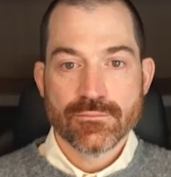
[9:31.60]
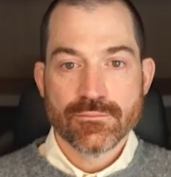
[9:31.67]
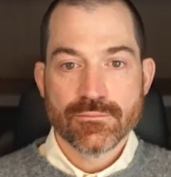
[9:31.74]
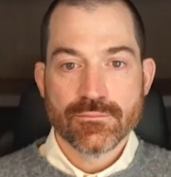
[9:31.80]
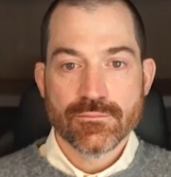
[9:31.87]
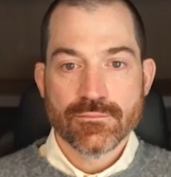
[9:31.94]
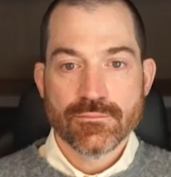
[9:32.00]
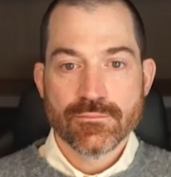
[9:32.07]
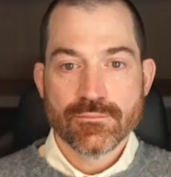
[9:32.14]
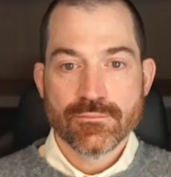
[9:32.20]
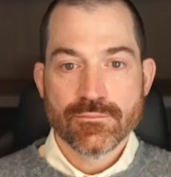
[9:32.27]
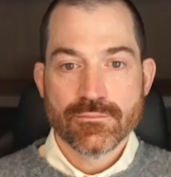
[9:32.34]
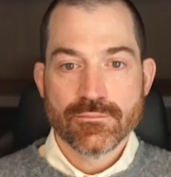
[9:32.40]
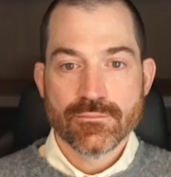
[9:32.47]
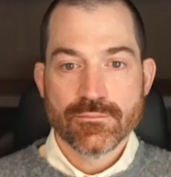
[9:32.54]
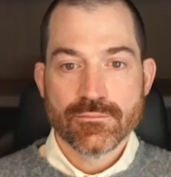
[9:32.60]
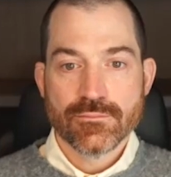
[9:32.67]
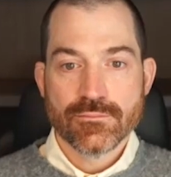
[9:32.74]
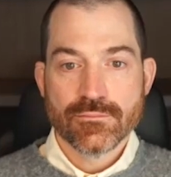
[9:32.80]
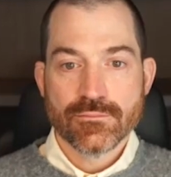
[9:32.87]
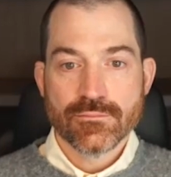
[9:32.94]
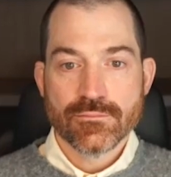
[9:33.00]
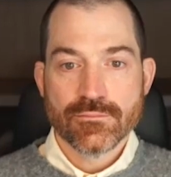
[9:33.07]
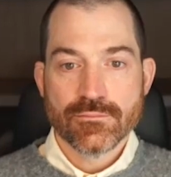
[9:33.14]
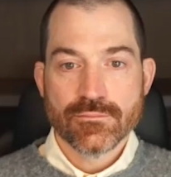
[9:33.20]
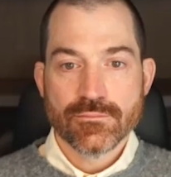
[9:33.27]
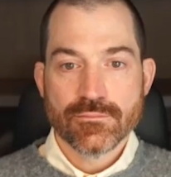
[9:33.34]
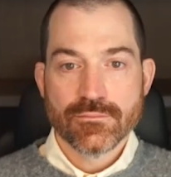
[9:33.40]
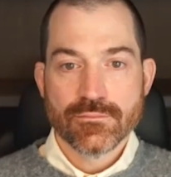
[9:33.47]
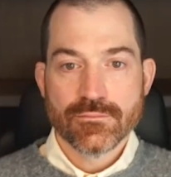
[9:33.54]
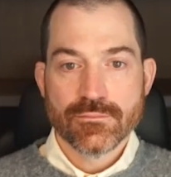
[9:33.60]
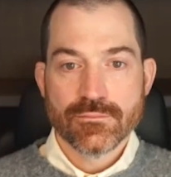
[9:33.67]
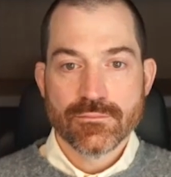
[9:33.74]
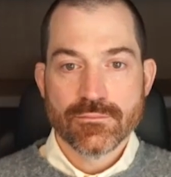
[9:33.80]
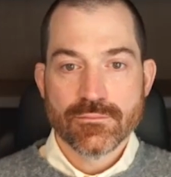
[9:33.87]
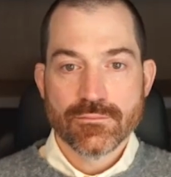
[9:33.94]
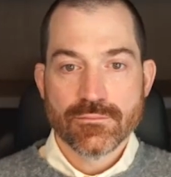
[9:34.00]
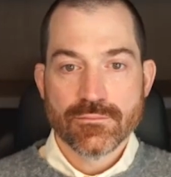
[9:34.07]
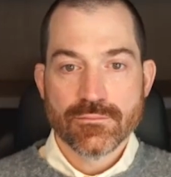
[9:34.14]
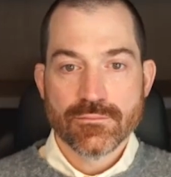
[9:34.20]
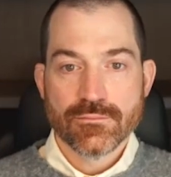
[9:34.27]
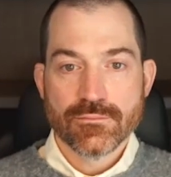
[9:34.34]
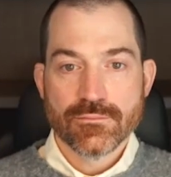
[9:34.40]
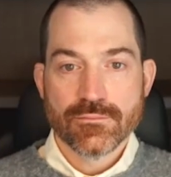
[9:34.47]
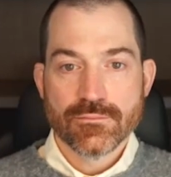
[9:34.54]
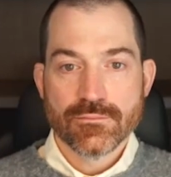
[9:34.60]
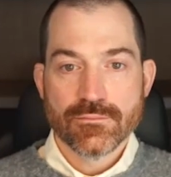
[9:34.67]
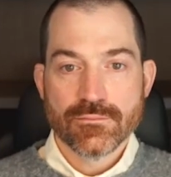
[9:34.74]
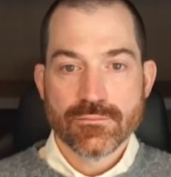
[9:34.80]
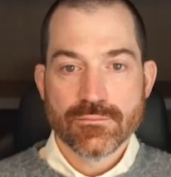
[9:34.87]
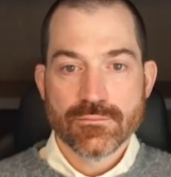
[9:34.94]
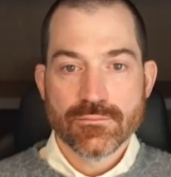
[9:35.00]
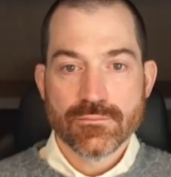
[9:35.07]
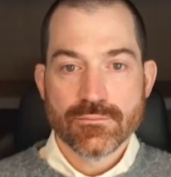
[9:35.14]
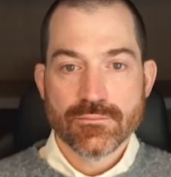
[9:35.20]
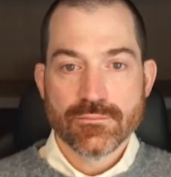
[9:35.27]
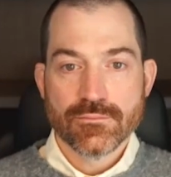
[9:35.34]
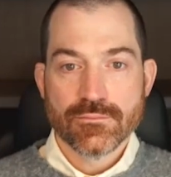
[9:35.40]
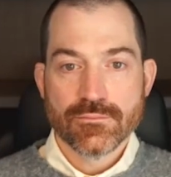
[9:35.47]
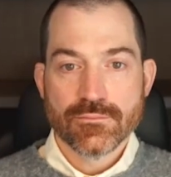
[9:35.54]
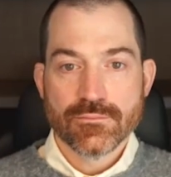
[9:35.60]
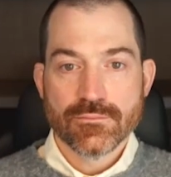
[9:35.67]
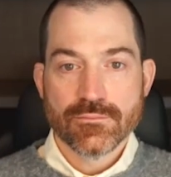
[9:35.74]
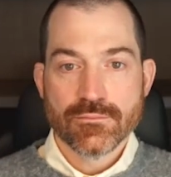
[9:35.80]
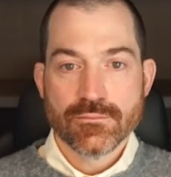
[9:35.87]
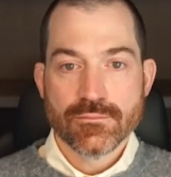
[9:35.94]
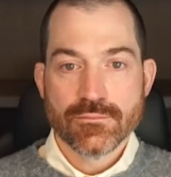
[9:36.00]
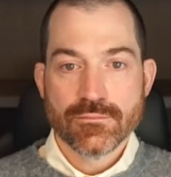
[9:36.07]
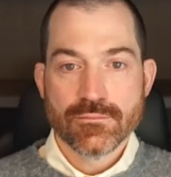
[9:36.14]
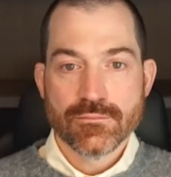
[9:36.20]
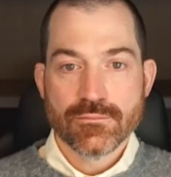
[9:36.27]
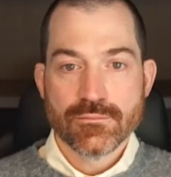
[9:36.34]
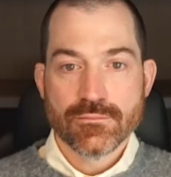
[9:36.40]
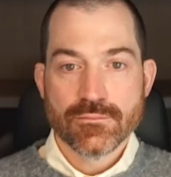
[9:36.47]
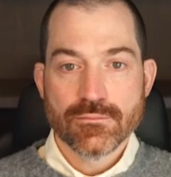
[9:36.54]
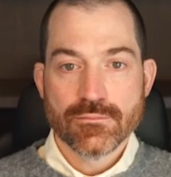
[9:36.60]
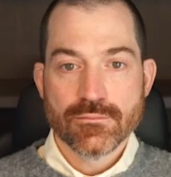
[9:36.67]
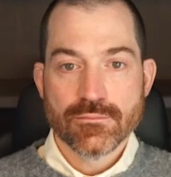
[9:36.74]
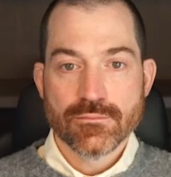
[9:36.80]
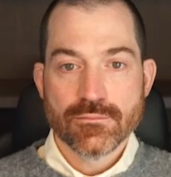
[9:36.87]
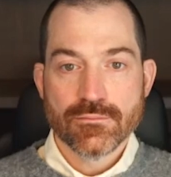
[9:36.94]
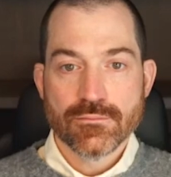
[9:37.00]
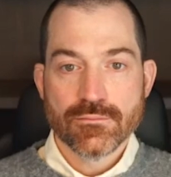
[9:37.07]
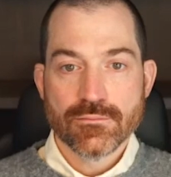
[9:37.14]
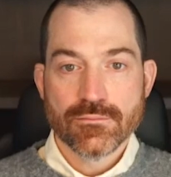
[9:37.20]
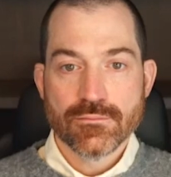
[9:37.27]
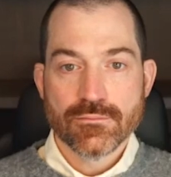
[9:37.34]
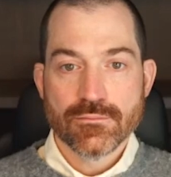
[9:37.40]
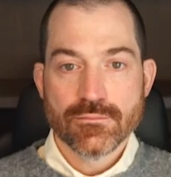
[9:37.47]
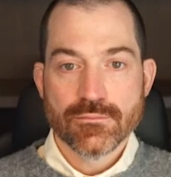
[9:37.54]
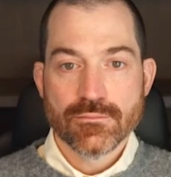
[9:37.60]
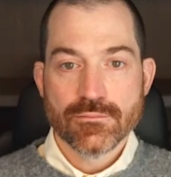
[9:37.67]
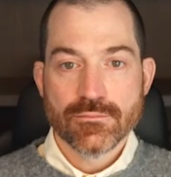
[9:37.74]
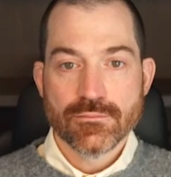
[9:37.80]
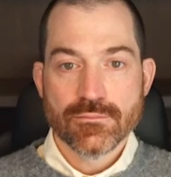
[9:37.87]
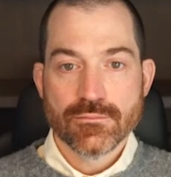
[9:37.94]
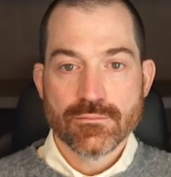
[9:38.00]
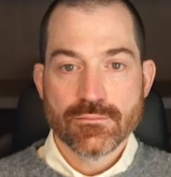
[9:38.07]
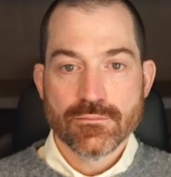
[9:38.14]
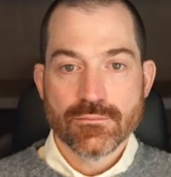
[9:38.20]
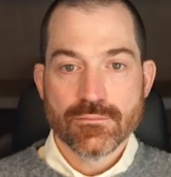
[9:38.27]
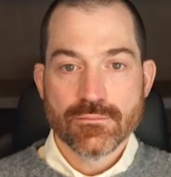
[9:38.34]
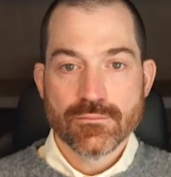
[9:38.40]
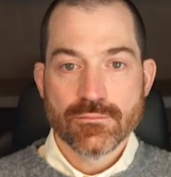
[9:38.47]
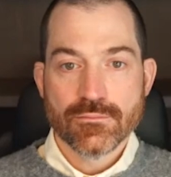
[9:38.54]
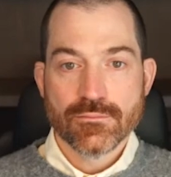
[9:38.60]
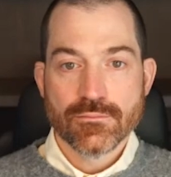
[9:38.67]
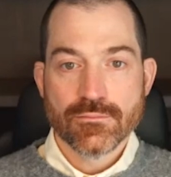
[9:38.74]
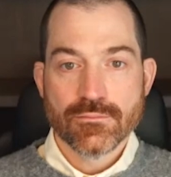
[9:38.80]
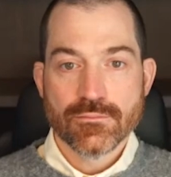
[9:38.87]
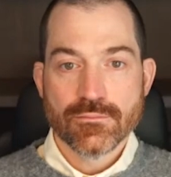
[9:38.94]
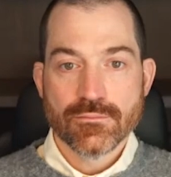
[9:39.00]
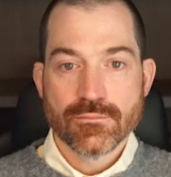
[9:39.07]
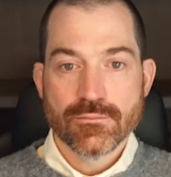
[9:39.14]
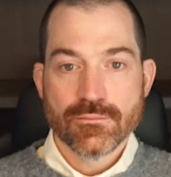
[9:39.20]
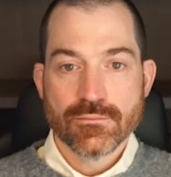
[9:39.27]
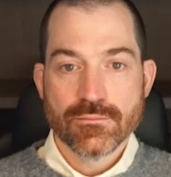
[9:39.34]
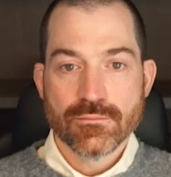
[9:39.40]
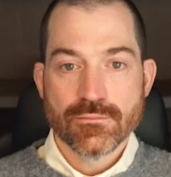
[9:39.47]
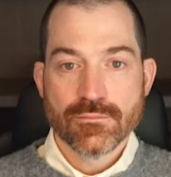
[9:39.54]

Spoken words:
No words are spoken by the person on screen.